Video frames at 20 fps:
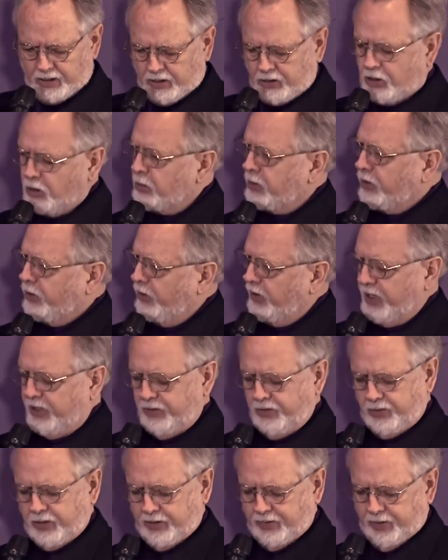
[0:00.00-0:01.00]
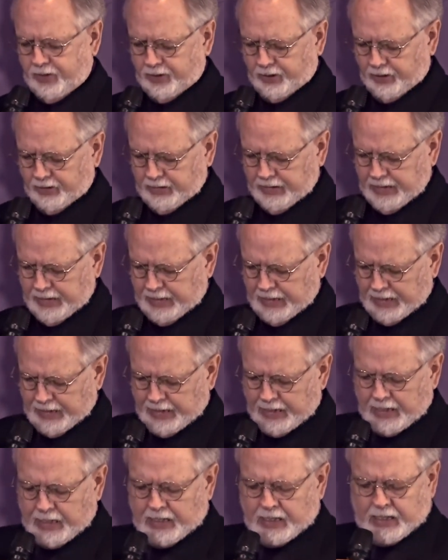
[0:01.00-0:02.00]
October 2017,
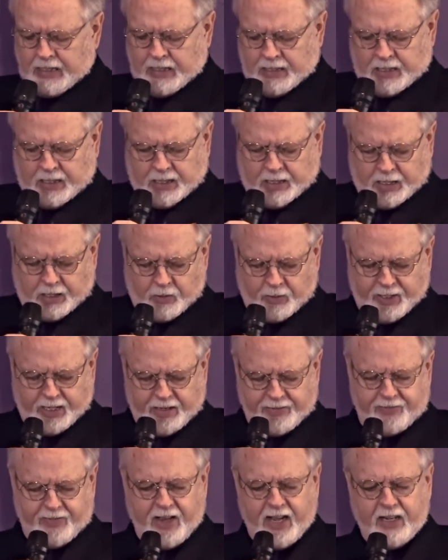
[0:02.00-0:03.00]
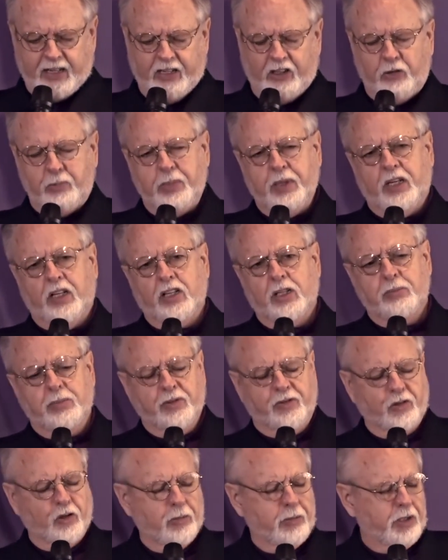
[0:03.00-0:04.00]
when I finally spilled the
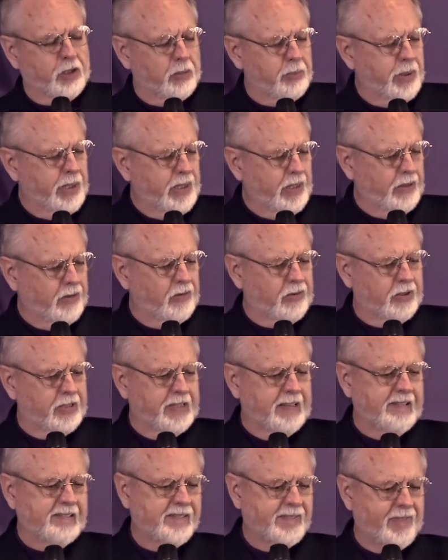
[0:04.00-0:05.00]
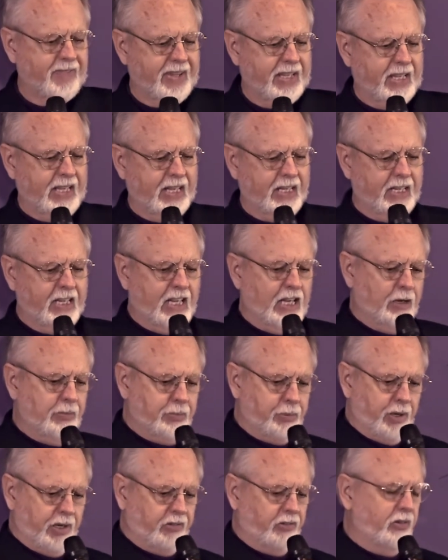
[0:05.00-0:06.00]
proverbial beans in a
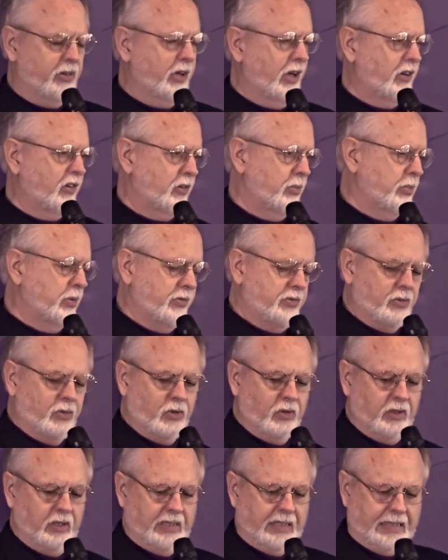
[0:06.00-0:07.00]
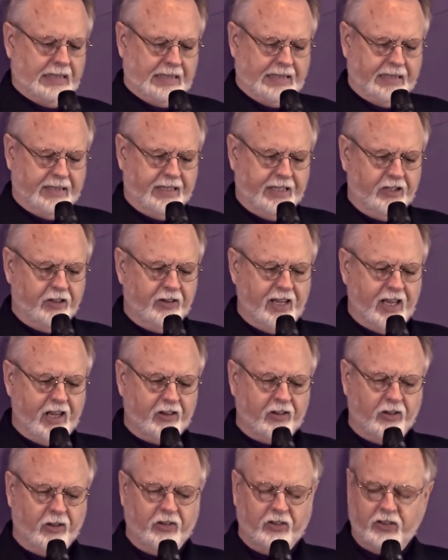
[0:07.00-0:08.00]
presentation before the
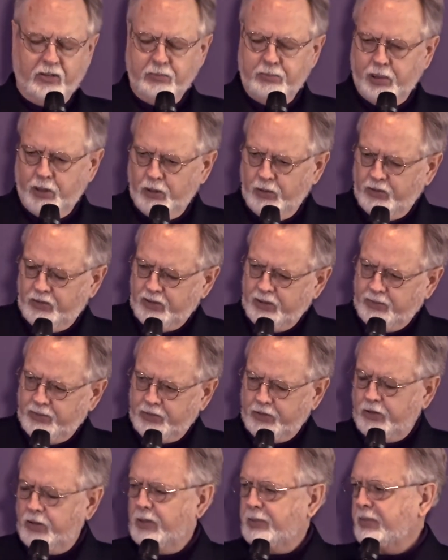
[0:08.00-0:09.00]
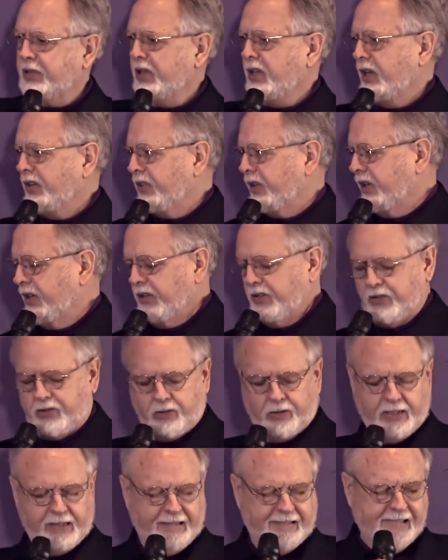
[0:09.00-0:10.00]
International Symposium for Cryptologic
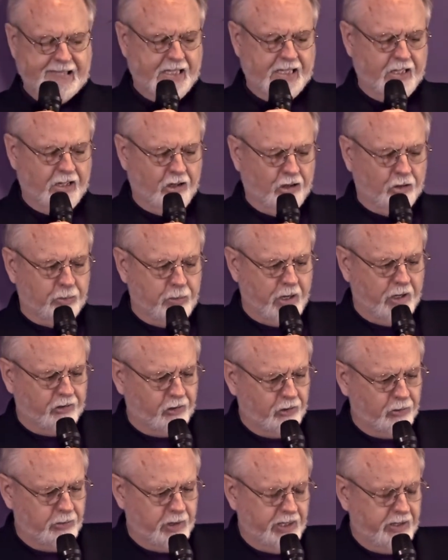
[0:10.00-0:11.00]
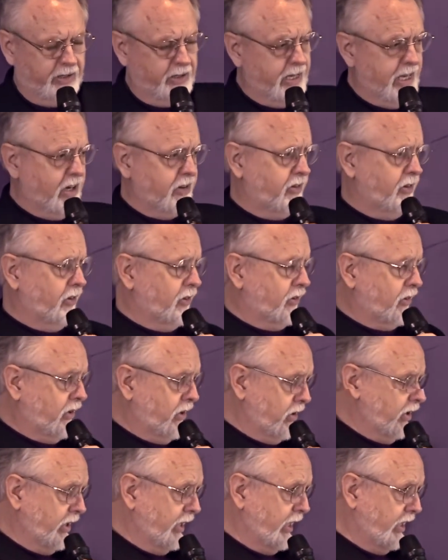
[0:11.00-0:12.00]
History, sponsored by the National
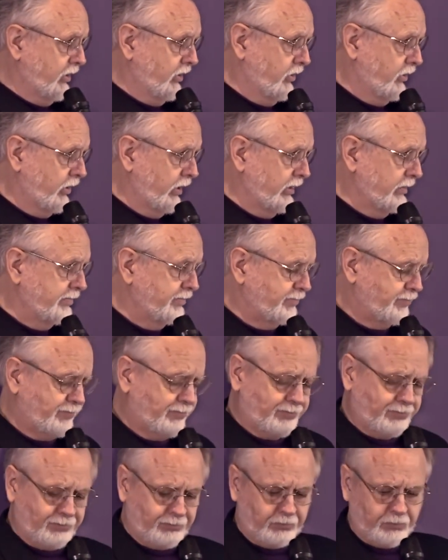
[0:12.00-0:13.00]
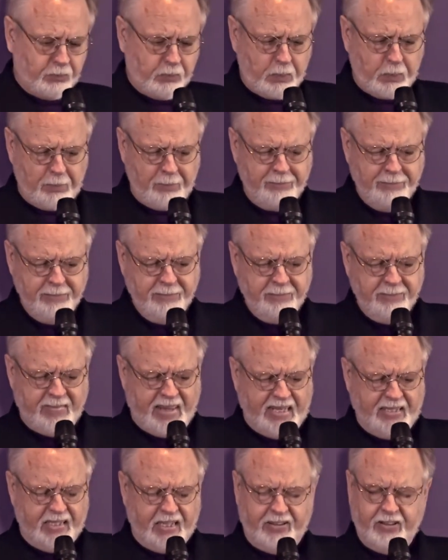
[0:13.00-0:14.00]
Security Agency.
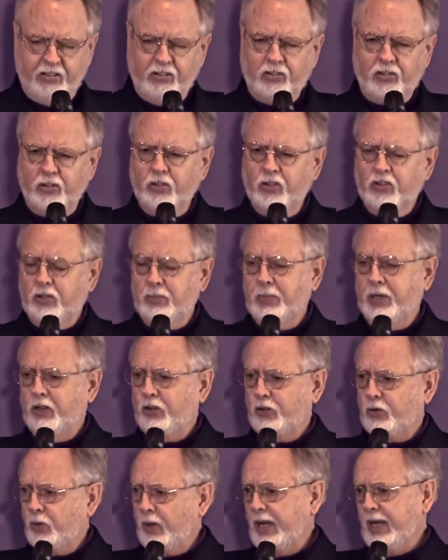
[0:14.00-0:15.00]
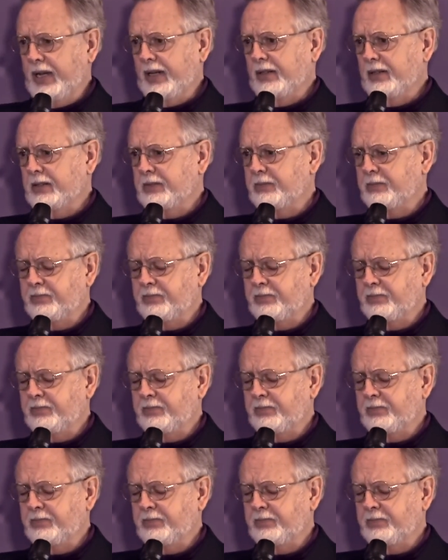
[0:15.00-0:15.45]
Now, this turned some ears red,